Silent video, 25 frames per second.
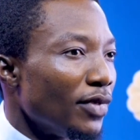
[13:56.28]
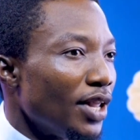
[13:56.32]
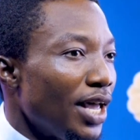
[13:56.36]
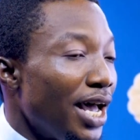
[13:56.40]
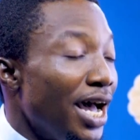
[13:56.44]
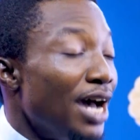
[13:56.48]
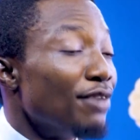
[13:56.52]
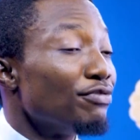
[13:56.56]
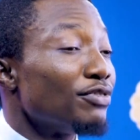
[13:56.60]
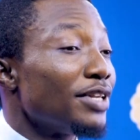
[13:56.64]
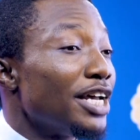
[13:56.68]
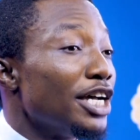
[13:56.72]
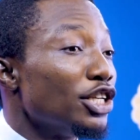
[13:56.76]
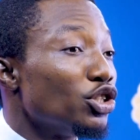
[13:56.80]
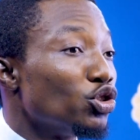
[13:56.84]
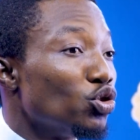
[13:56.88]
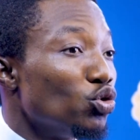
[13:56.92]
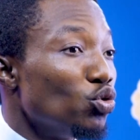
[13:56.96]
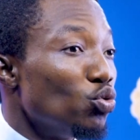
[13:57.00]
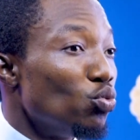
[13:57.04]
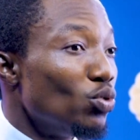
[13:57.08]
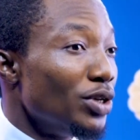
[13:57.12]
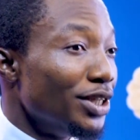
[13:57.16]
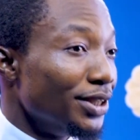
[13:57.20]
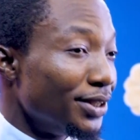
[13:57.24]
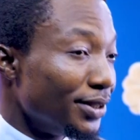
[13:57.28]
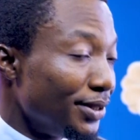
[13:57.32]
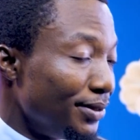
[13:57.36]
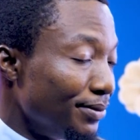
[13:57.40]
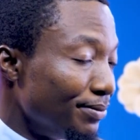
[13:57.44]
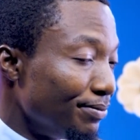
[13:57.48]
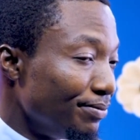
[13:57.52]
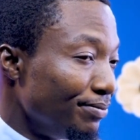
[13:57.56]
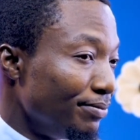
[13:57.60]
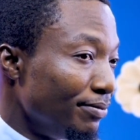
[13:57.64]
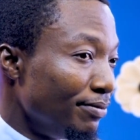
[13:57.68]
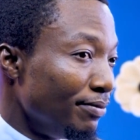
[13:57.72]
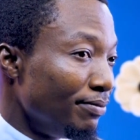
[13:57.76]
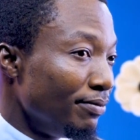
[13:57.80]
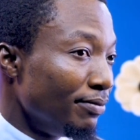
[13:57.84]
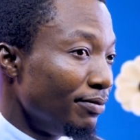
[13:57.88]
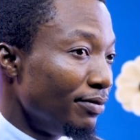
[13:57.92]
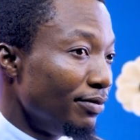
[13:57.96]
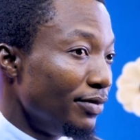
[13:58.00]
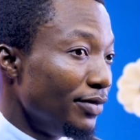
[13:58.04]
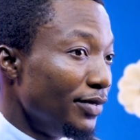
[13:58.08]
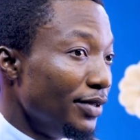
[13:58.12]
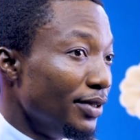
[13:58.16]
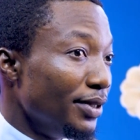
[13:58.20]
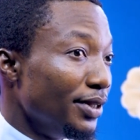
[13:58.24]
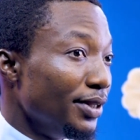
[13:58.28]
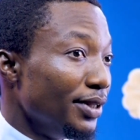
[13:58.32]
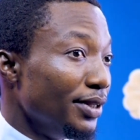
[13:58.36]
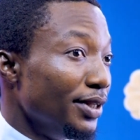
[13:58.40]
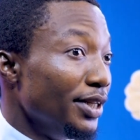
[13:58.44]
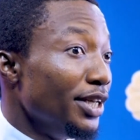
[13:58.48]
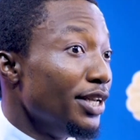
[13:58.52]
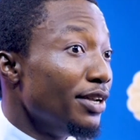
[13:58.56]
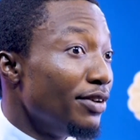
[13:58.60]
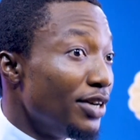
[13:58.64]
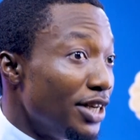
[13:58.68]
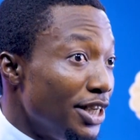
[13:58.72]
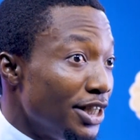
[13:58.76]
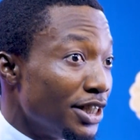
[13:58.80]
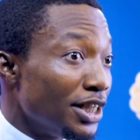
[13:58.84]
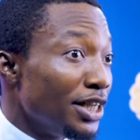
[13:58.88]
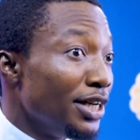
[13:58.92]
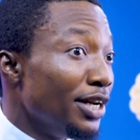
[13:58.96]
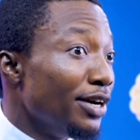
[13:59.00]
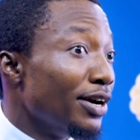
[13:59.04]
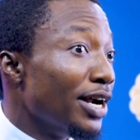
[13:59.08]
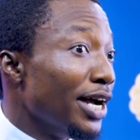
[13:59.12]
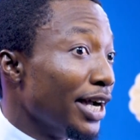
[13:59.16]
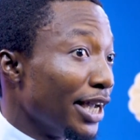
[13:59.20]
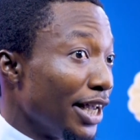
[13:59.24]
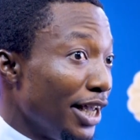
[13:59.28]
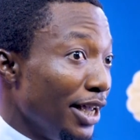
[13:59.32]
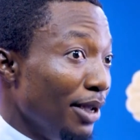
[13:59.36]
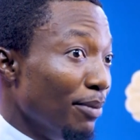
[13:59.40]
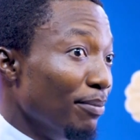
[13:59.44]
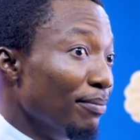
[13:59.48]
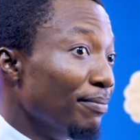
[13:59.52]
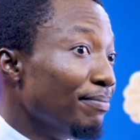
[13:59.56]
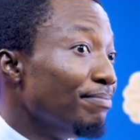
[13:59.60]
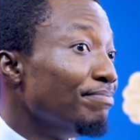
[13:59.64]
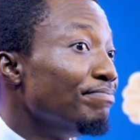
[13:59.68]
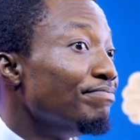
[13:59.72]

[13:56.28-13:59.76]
After 2 weeks, the real general came.